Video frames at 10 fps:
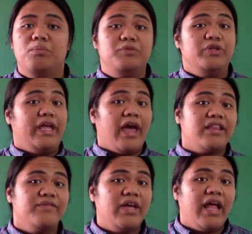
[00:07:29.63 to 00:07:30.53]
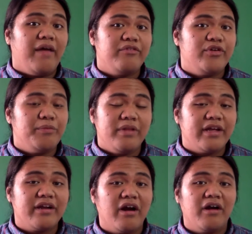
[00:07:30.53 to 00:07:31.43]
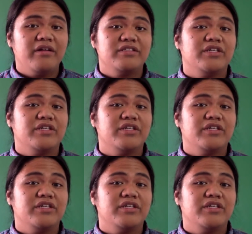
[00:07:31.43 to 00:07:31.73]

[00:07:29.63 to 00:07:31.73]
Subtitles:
do they activate after you play a card?